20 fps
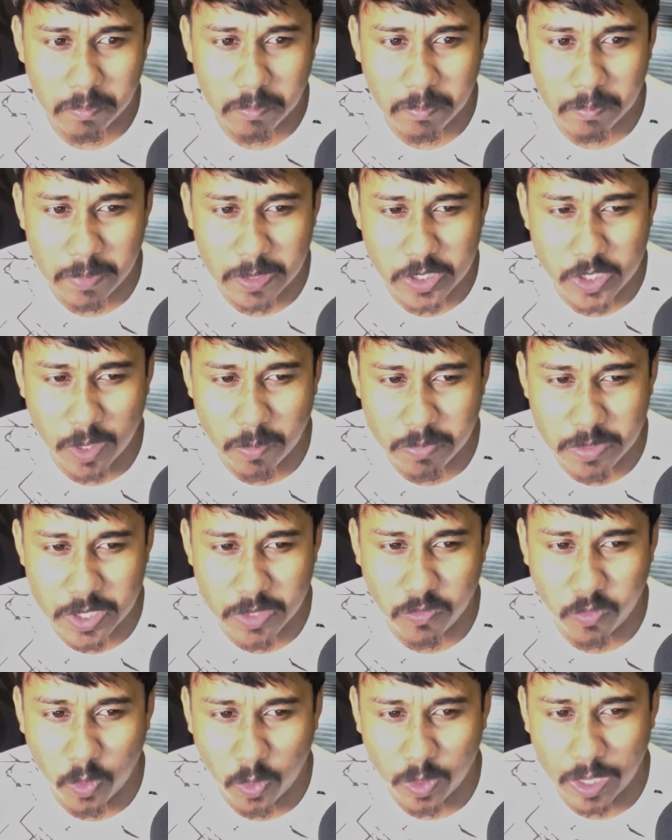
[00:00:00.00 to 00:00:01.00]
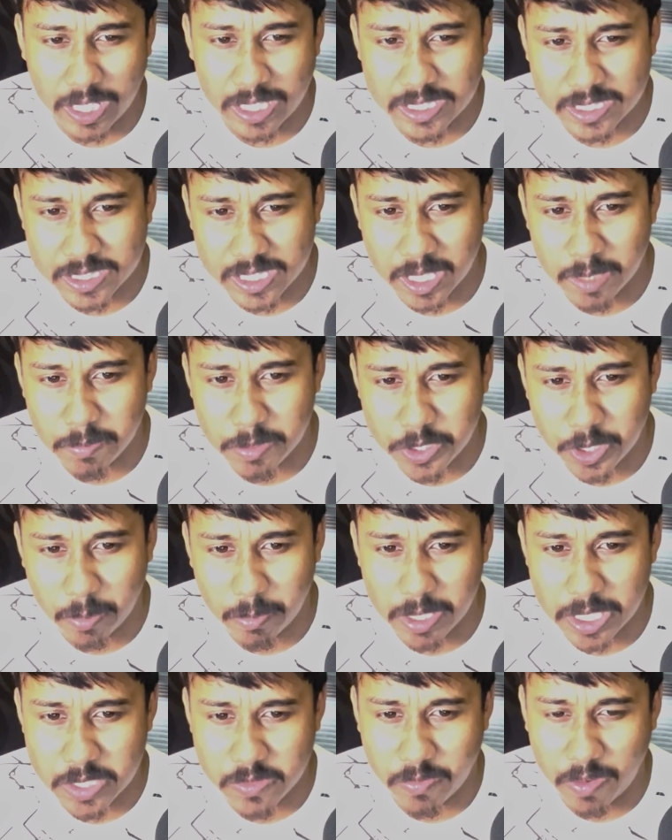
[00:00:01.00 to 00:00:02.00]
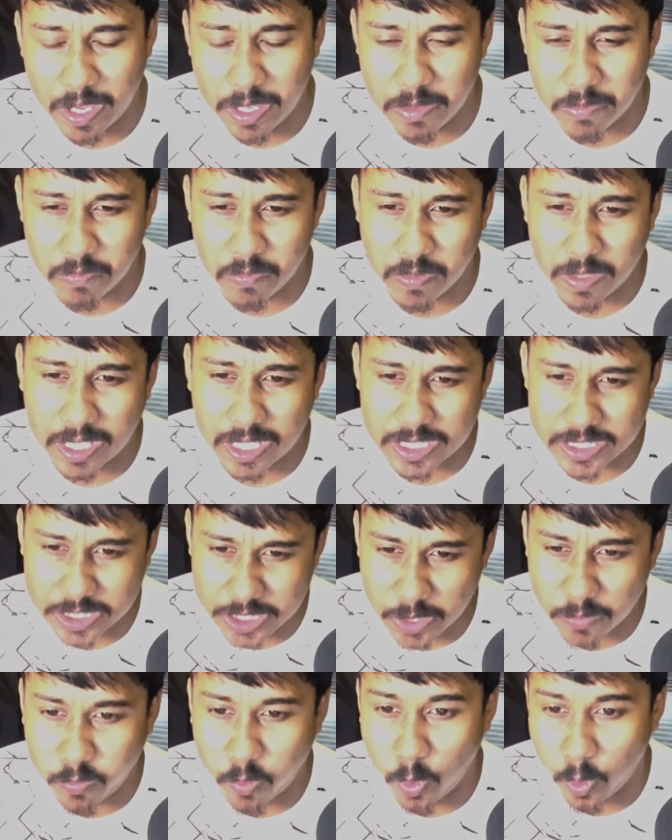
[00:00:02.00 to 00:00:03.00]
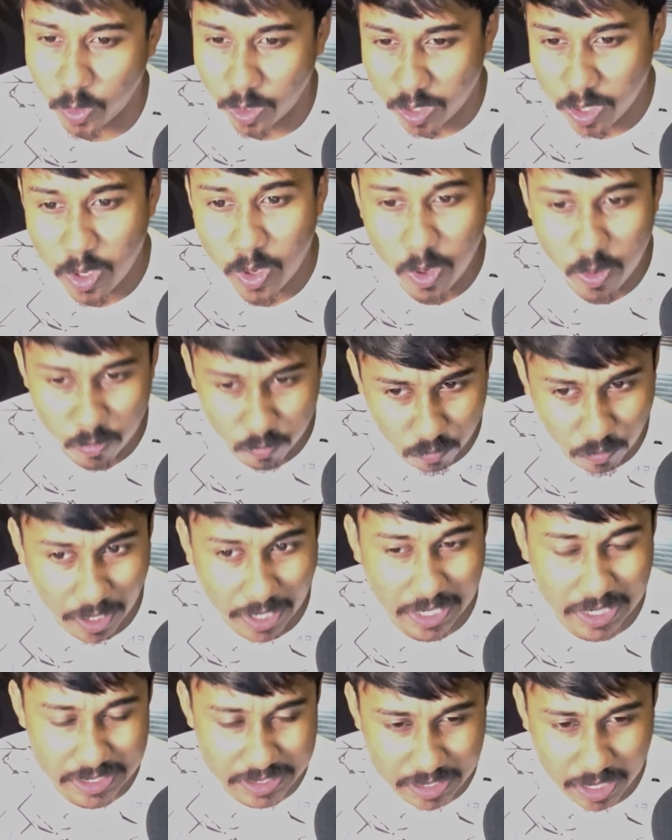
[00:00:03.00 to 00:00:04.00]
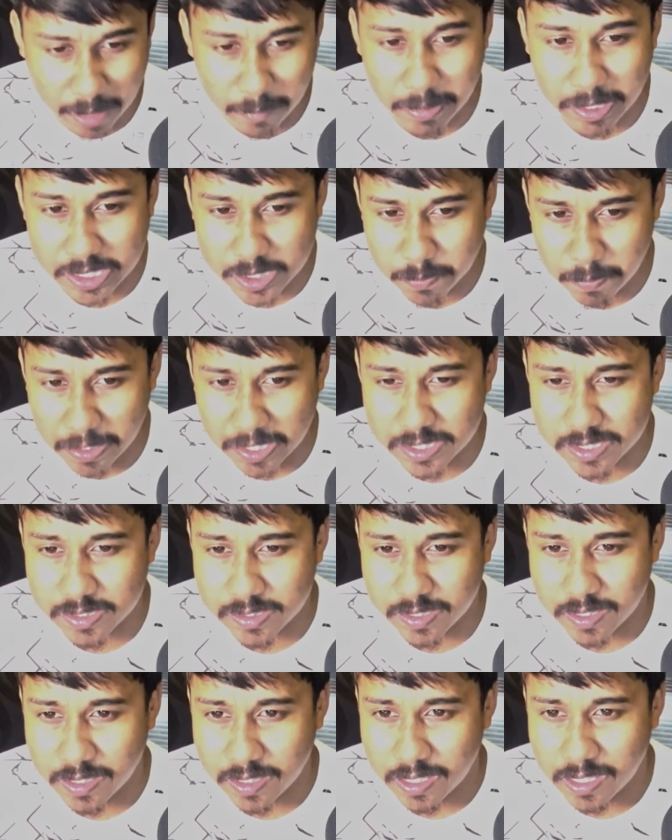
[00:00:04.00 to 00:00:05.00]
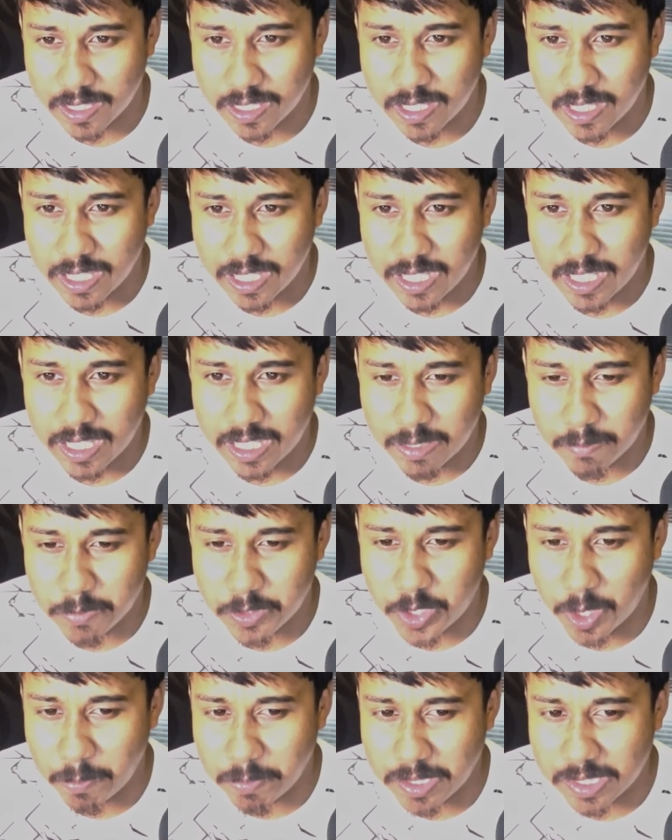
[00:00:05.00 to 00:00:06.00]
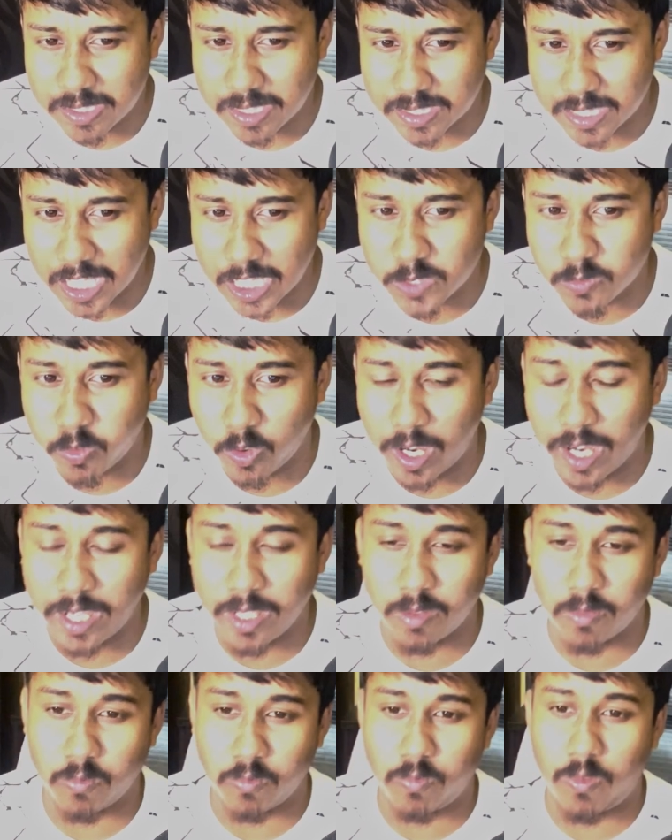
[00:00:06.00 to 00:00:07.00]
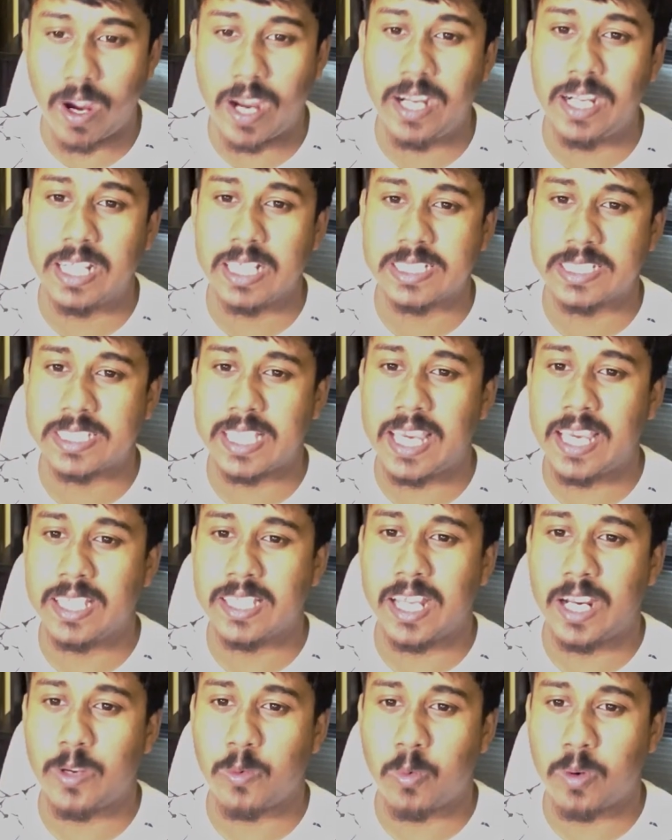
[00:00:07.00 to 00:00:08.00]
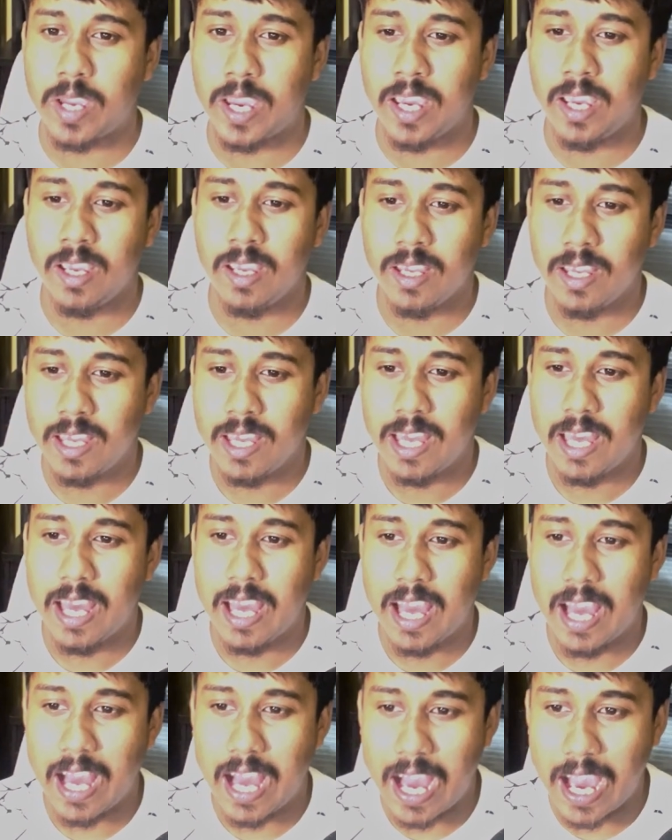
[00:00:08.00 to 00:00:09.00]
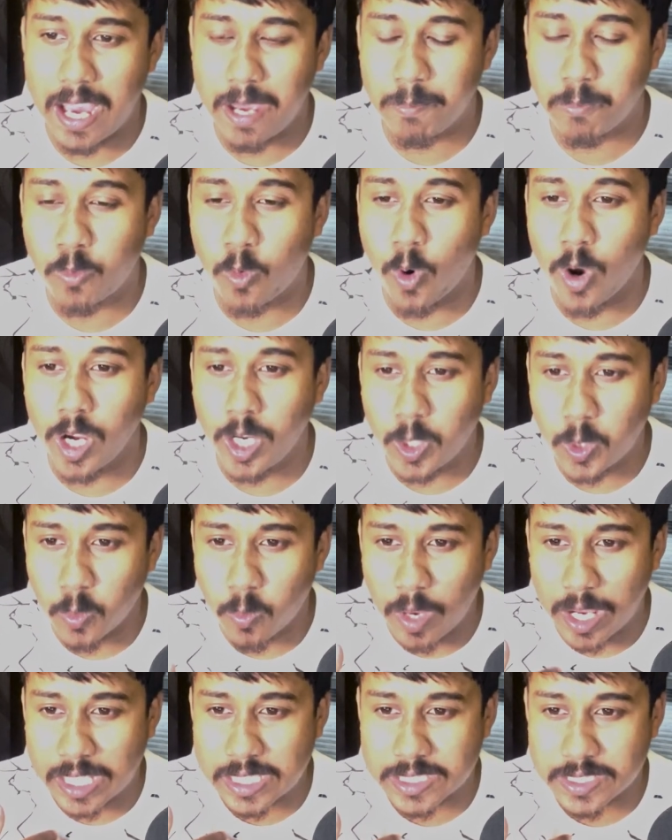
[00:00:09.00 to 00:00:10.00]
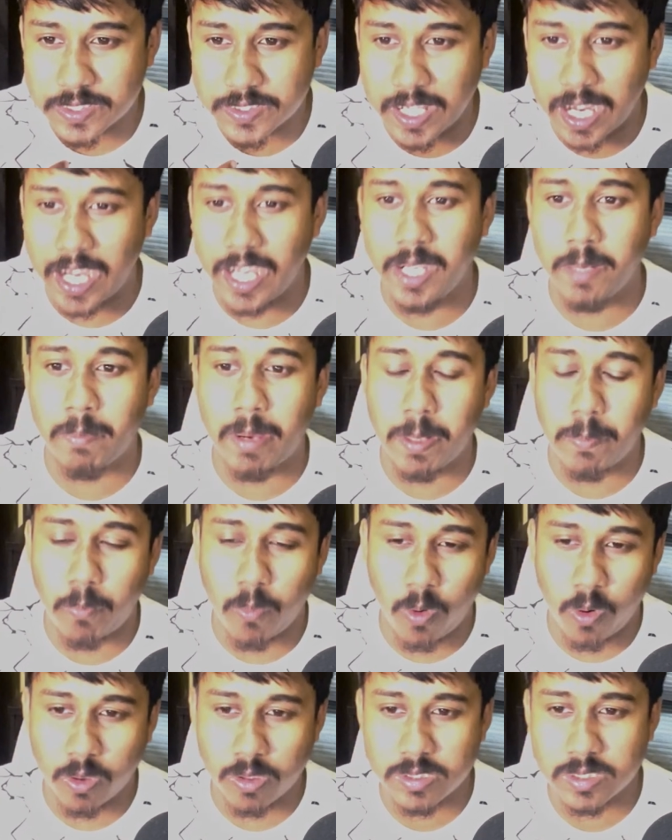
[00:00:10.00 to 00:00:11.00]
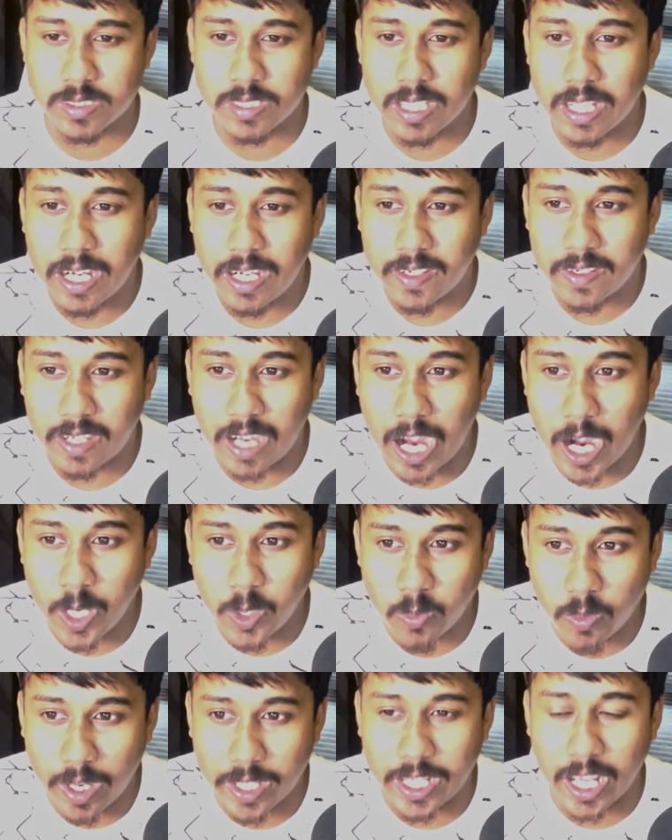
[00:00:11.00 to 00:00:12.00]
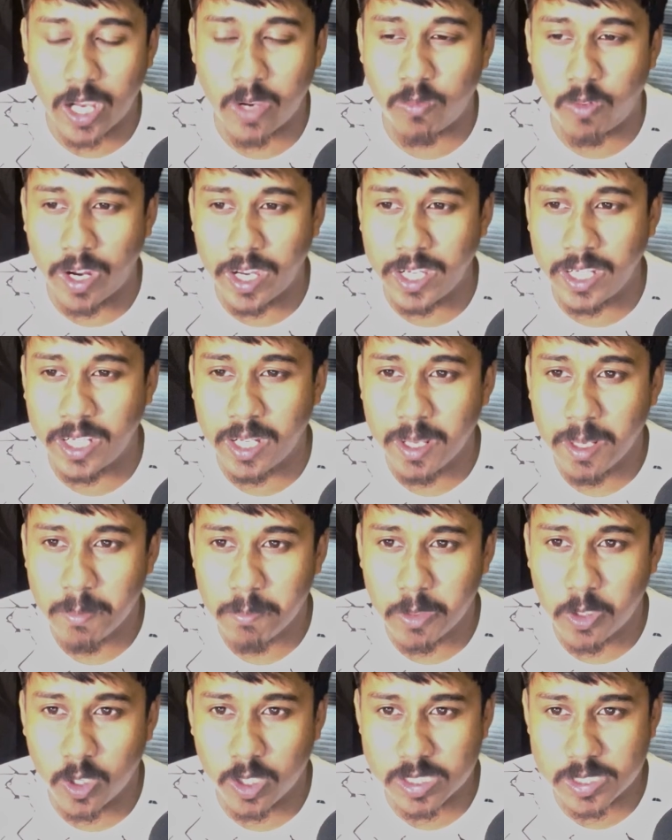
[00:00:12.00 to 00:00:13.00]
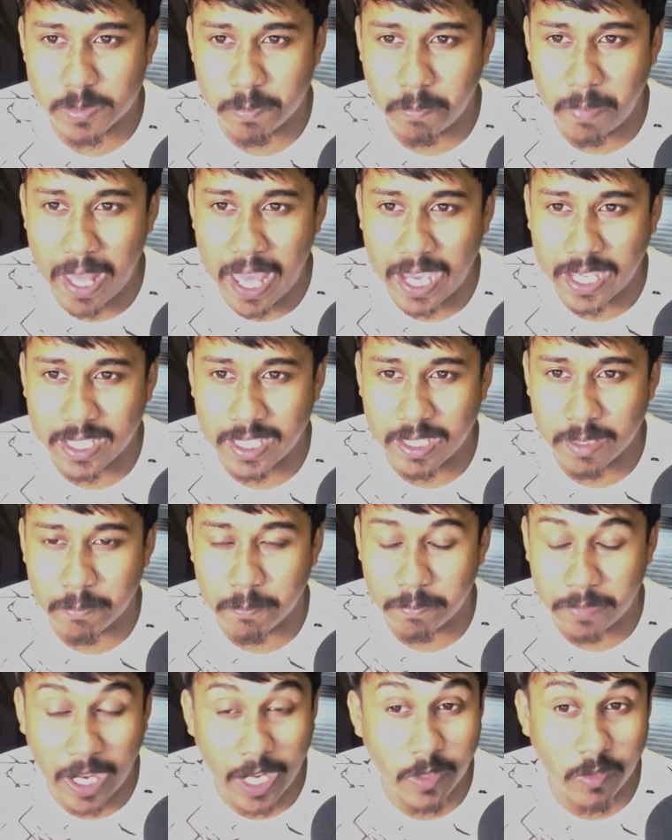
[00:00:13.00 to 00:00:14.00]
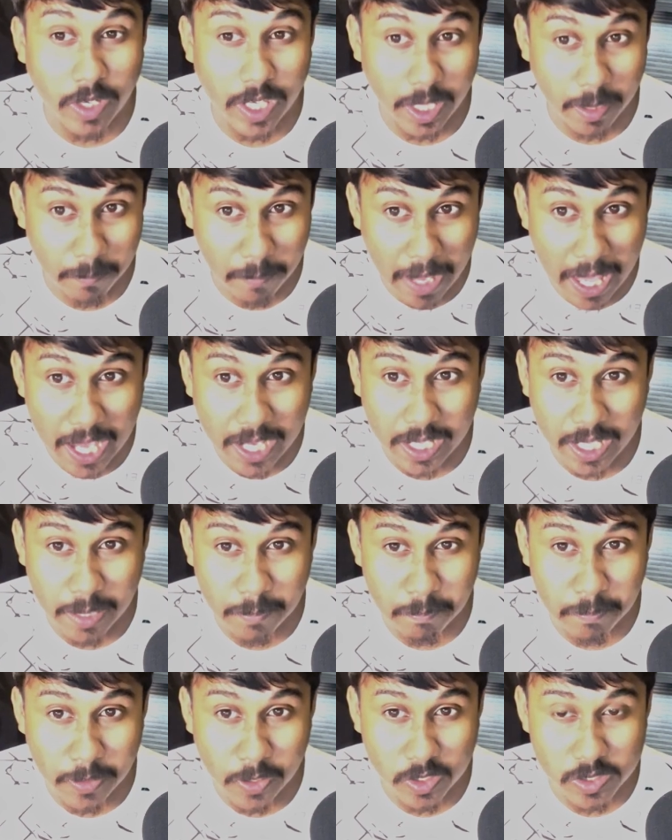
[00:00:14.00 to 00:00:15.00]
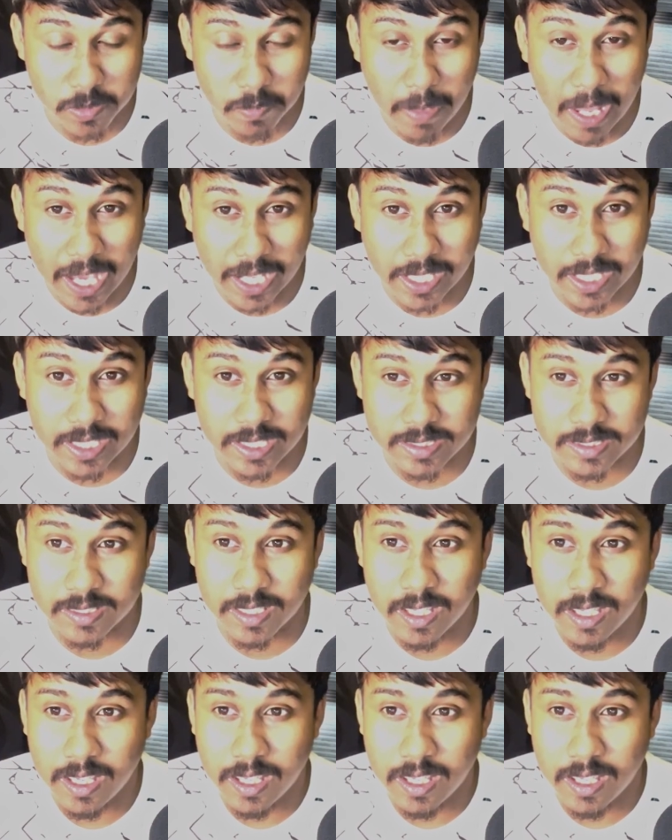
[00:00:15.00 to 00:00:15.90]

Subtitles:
bishop g4, h3, bishop h5, g4, white is grabbing space, bishop g6, h4, and white is saying that okay, I am going to extend my pawns, try to attack white, because try to attack black, and because black is